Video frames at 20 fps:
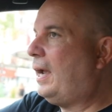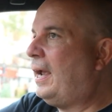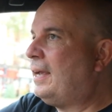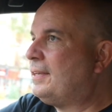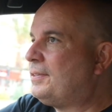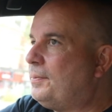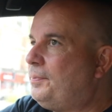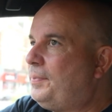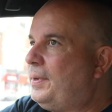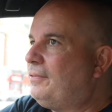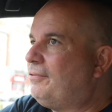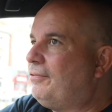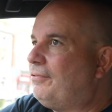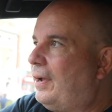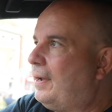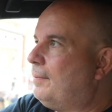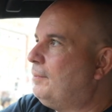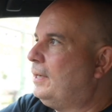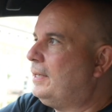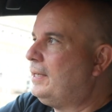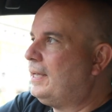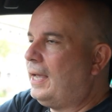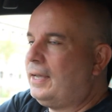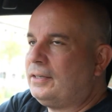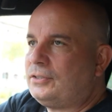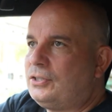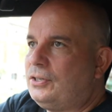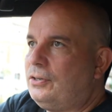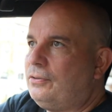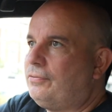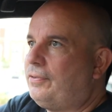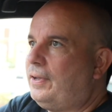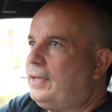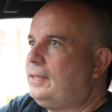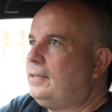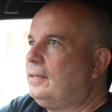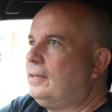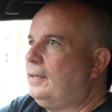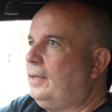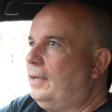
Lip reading: as a big family SUV,